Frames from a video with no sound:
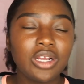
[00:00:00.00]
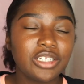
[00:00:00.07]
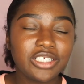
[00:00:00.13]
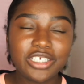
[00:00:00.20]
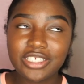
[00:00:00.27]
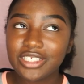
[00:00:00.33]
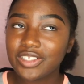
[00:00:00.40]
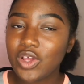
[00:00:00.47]

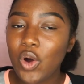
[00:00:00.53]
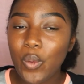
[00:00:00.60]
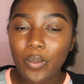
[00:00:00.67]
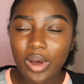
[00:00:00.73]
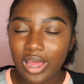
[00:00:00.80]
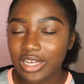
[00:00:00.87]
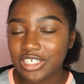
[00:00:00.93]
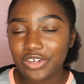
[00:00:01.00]
just so
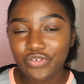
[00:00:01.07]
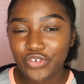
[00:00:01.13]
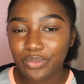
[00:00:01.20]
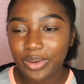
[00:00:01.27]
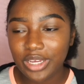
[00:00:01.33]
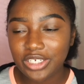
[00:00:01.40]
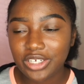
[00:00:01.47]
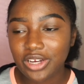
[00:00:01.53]
much
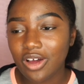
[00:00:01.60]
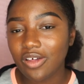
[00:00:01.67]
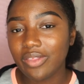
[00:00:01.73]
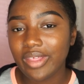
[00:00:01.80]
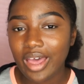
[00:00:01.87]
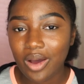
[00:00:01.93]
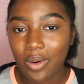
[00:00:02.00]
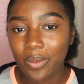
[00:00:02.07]
information on
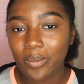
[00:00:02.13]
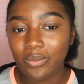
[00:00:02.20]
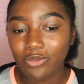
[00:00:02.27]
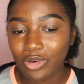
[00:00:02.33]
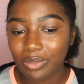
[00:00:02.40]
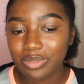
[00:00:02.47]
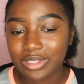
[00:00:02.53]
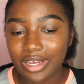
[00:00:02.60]
that
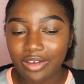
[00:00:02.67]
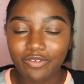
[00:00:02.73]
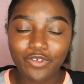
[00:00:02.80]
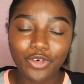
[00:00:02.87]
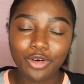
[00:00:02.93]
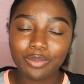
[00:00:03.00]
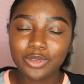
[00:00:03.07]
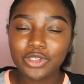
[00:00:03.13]
website
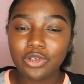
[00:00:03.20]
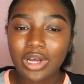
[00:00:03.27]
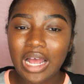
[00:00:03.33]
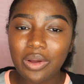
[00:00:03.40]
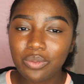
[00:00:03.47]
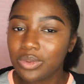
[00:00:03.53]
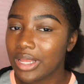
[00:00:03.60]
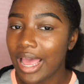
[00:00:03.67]
form so
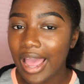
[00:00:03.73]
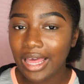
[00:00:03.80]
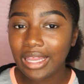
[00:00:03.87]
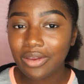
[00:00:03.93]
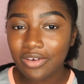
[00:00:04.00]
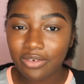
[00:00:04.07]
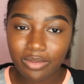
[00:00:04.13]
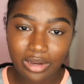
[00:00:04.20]
i
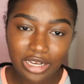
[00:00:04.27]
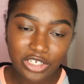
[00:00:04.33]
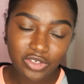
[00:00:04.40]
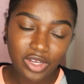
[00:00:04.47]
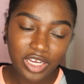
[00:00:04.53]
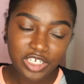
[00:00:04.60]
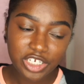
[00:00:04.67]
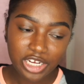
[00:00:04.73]
highly recommend that you
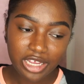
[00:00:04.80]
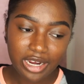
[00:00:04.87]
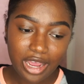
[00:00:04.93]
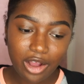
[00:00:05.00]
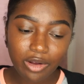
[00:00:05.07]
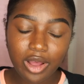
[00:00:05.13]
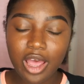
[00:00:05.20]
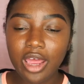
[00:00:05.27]
guys check it
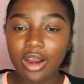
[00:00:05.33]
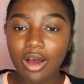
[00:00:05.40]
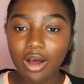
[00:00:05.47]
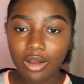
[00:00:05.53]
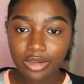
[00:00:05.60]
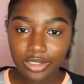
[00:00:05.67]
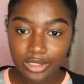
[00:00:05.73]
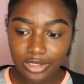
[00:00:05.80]
out and
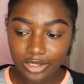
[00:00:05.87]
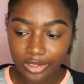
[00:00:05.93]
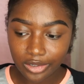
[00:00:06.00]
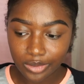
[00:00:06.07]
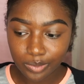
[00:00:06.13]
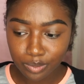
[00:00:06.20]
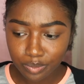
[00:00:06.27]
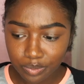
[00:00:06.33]

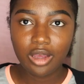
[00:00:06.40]
also